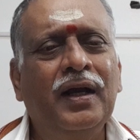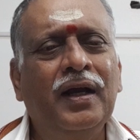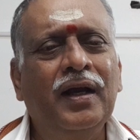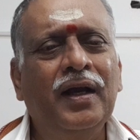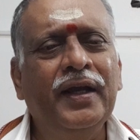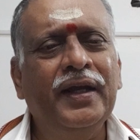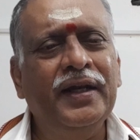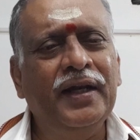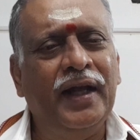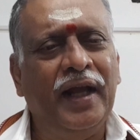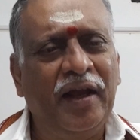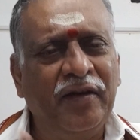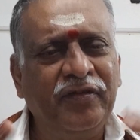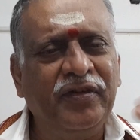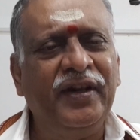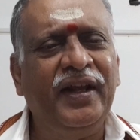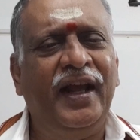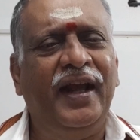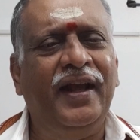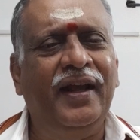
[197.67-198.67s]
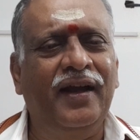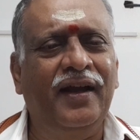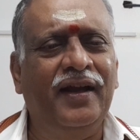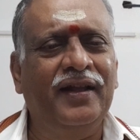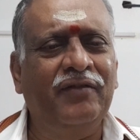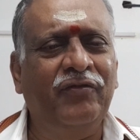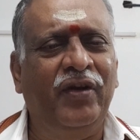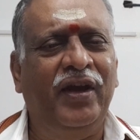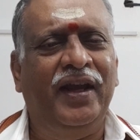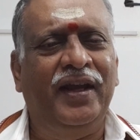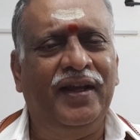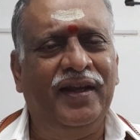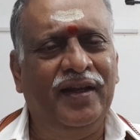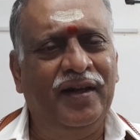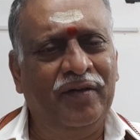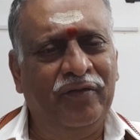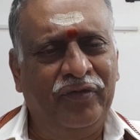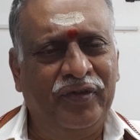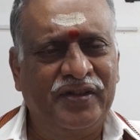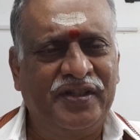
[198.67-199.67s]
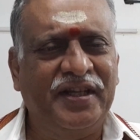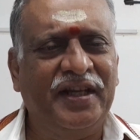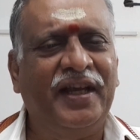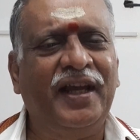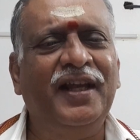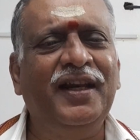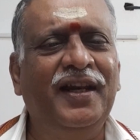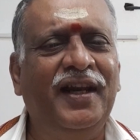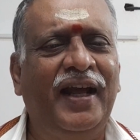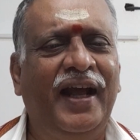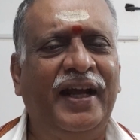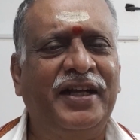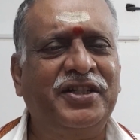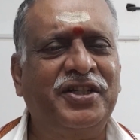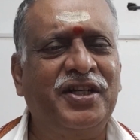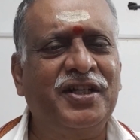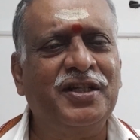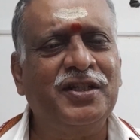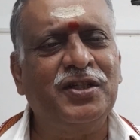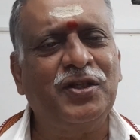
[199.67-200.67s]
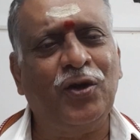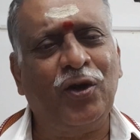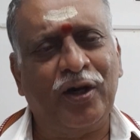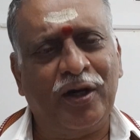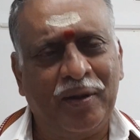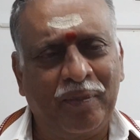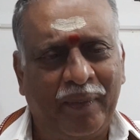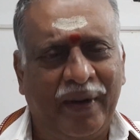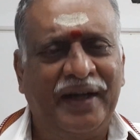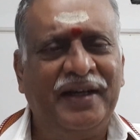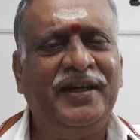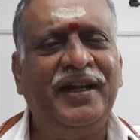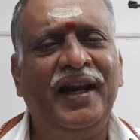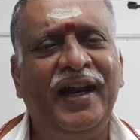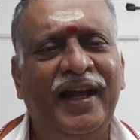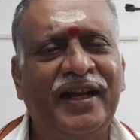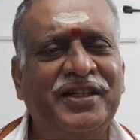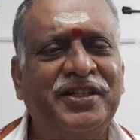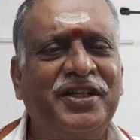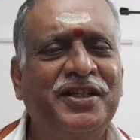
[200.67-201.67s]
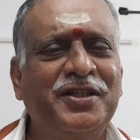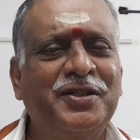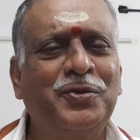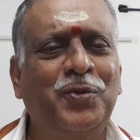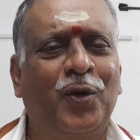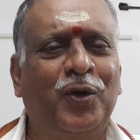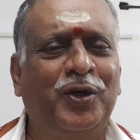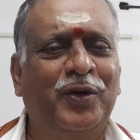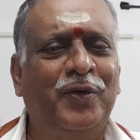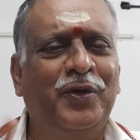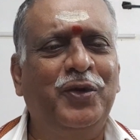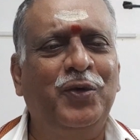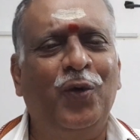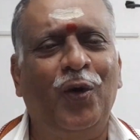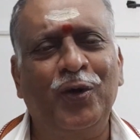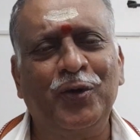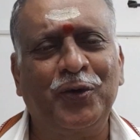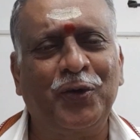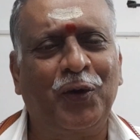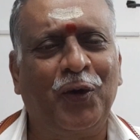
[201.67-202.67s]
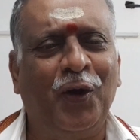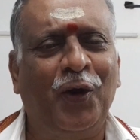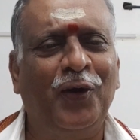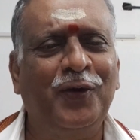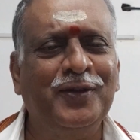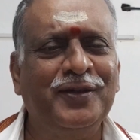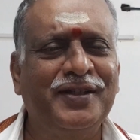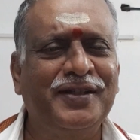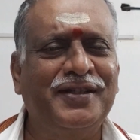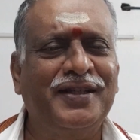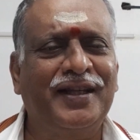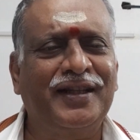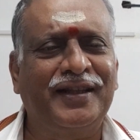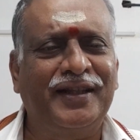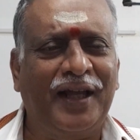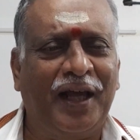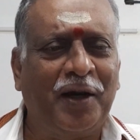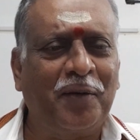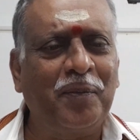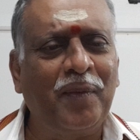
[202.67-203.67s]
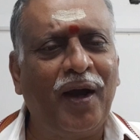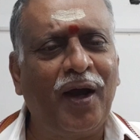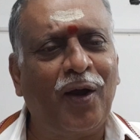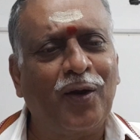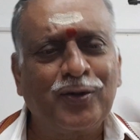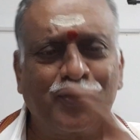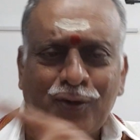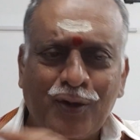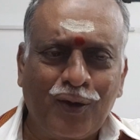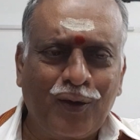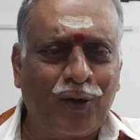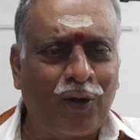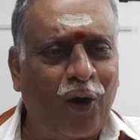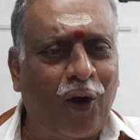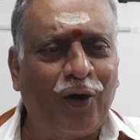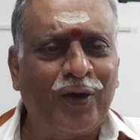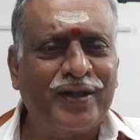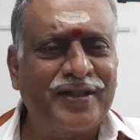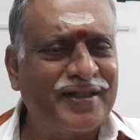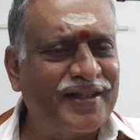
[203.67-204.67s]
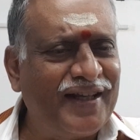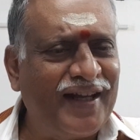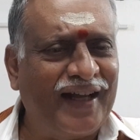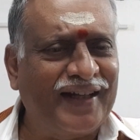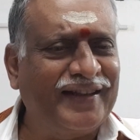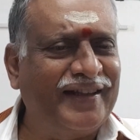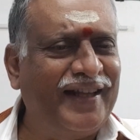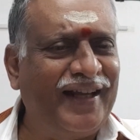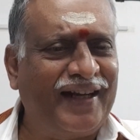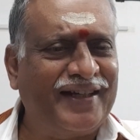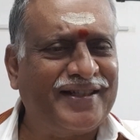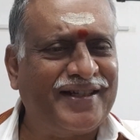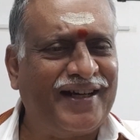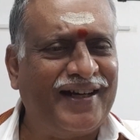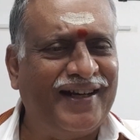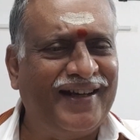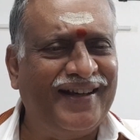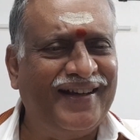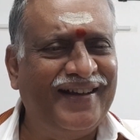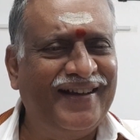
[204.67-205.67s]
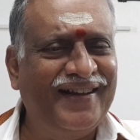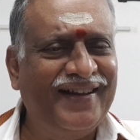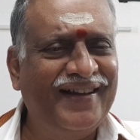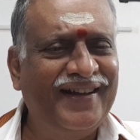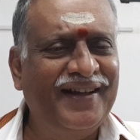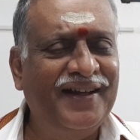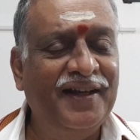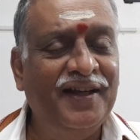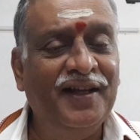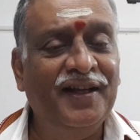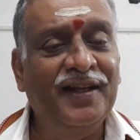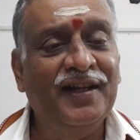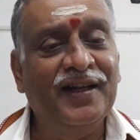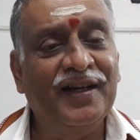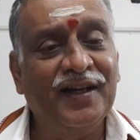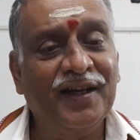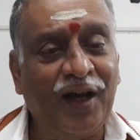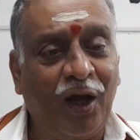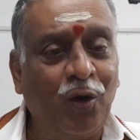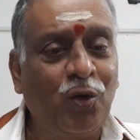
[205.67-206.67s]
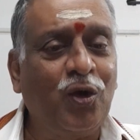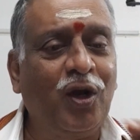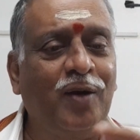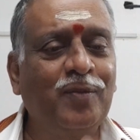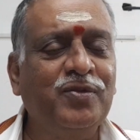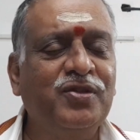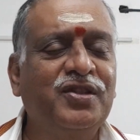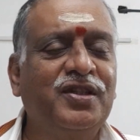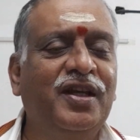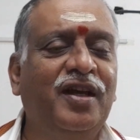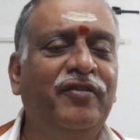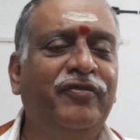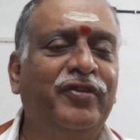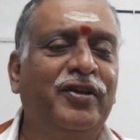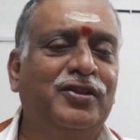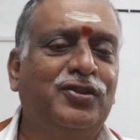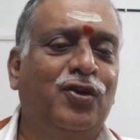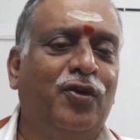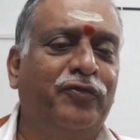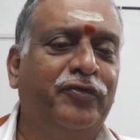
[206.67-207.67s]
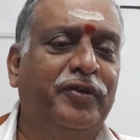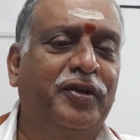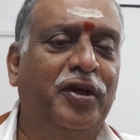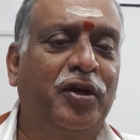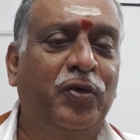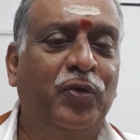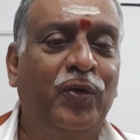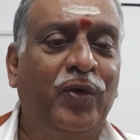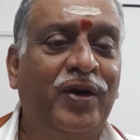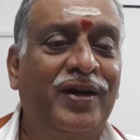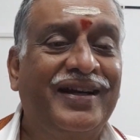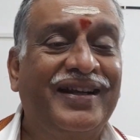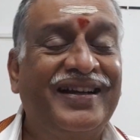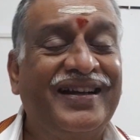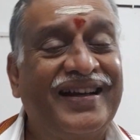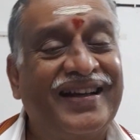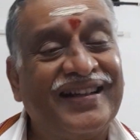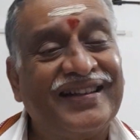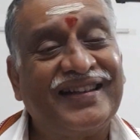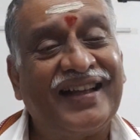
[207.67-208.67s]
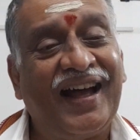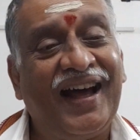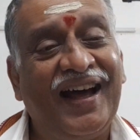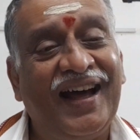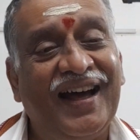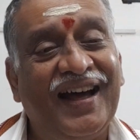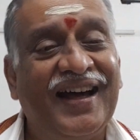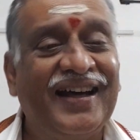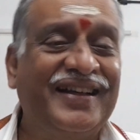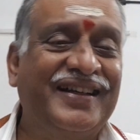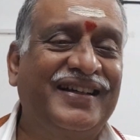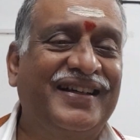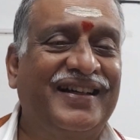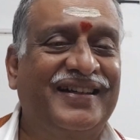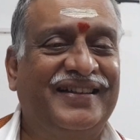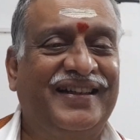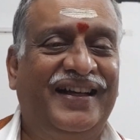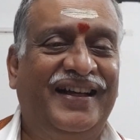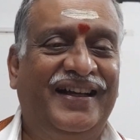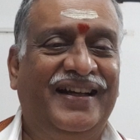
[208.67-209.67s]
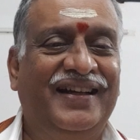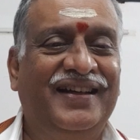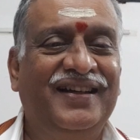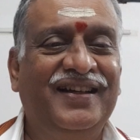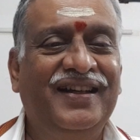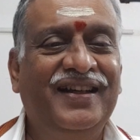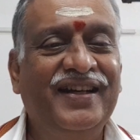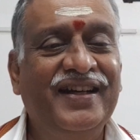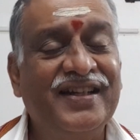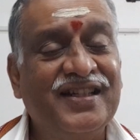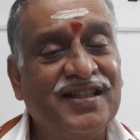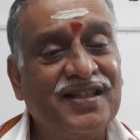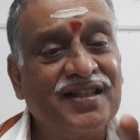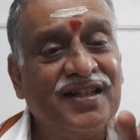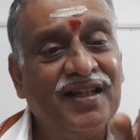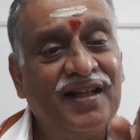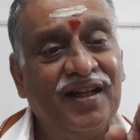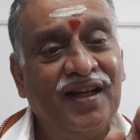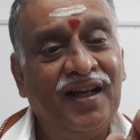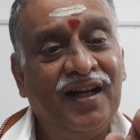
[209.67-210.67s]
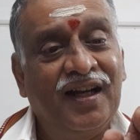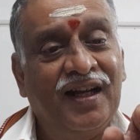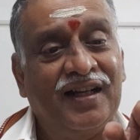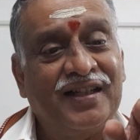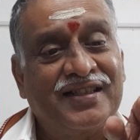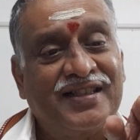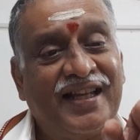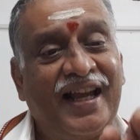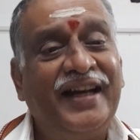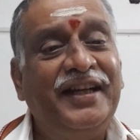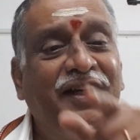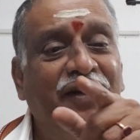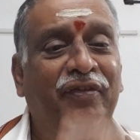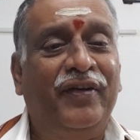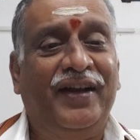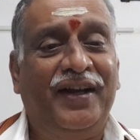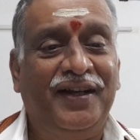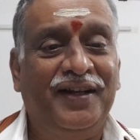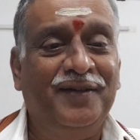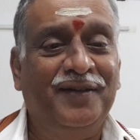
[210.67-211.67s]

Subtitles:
In every way, in physical actions or in mental actions, whatever you want to call, is a dharma also. God is the Adyakshaha. Now comes the philosophical word, Krita Akritaha. It's scientific.